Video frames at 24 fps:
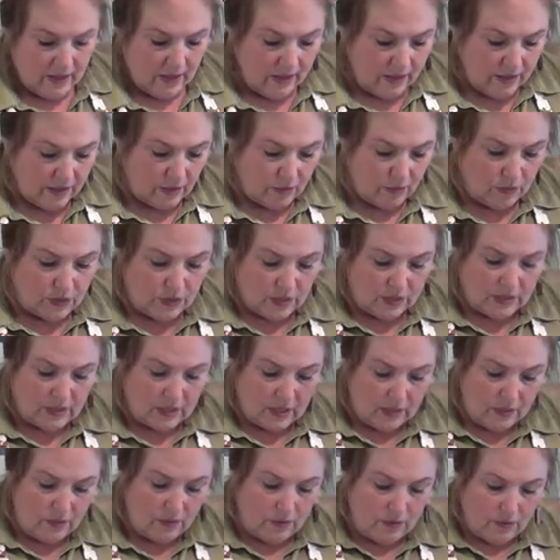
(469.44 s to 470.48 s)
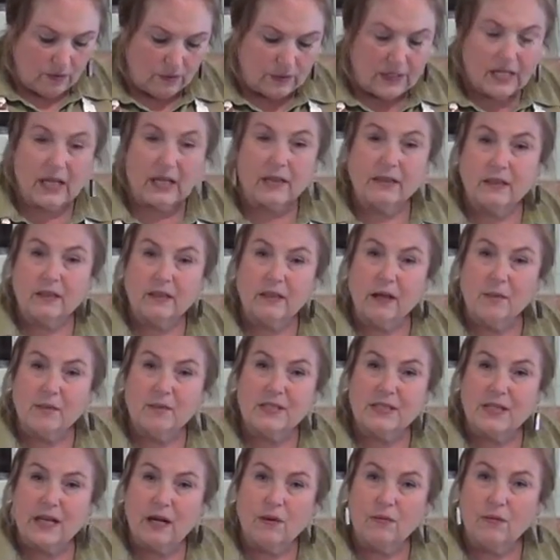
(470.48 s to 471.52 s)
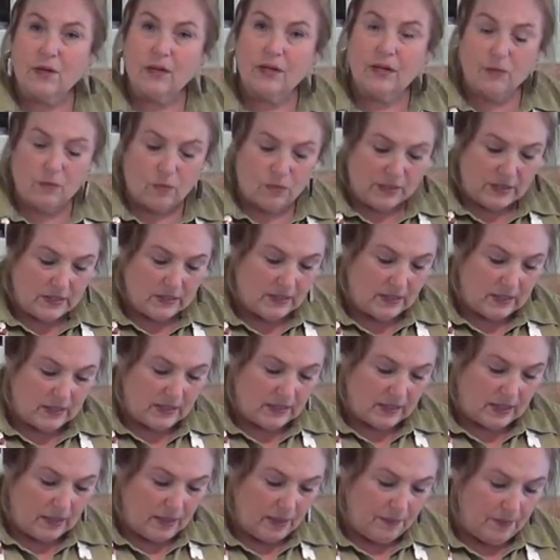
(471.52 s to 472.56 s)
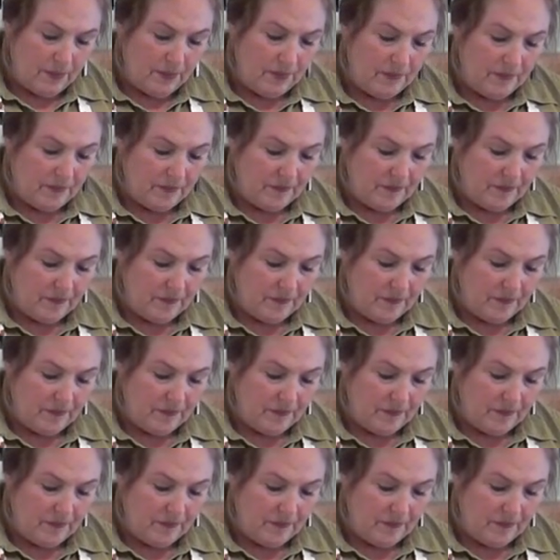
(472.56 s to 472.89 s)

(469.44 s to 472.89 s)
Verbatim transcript: So we're just going to take the lumps out. We're going to whisk this up.